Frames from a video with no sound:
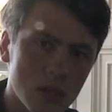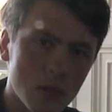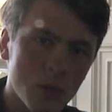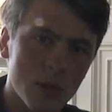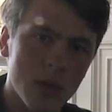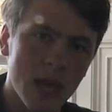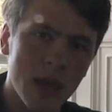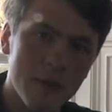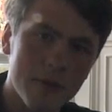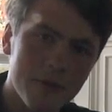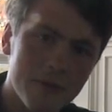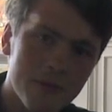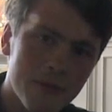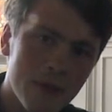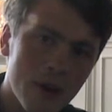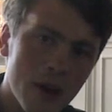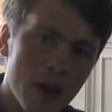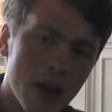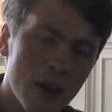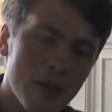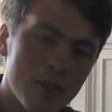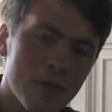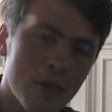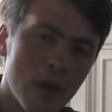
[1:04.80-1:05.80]
that we have
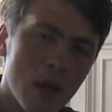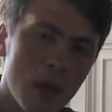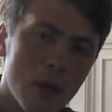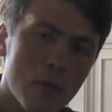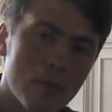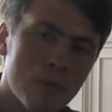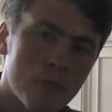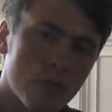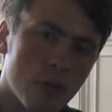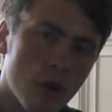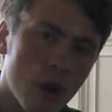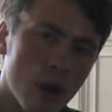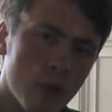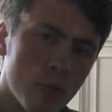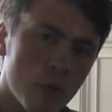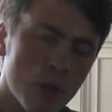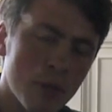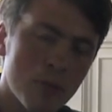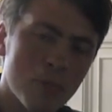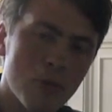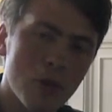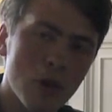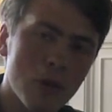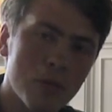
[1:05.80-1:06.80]
5
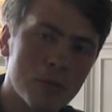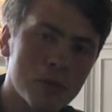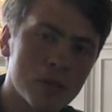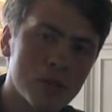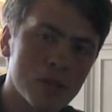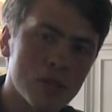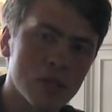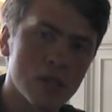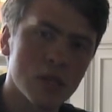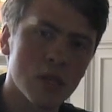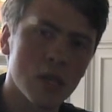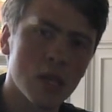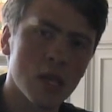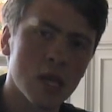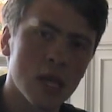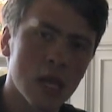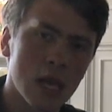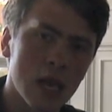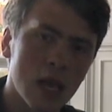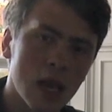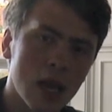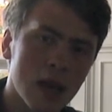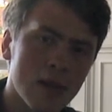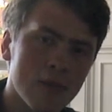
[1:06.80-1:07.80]
primary purposes
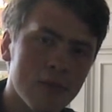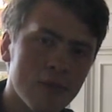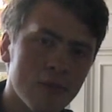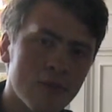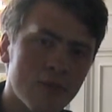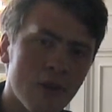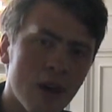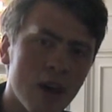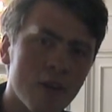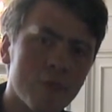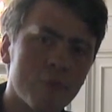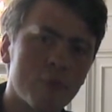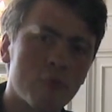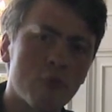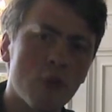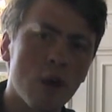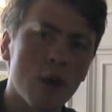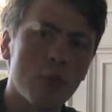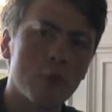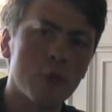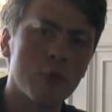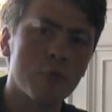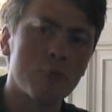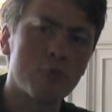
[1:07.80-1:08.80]
in life, 5
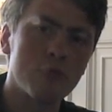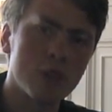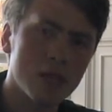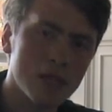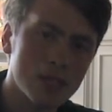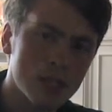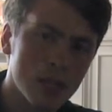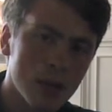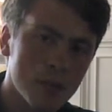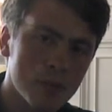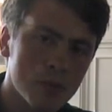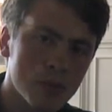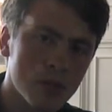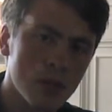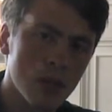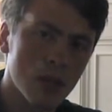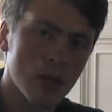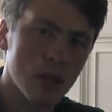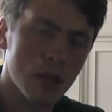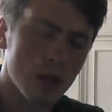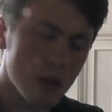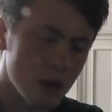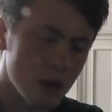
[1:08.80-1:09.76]
primary precepts that are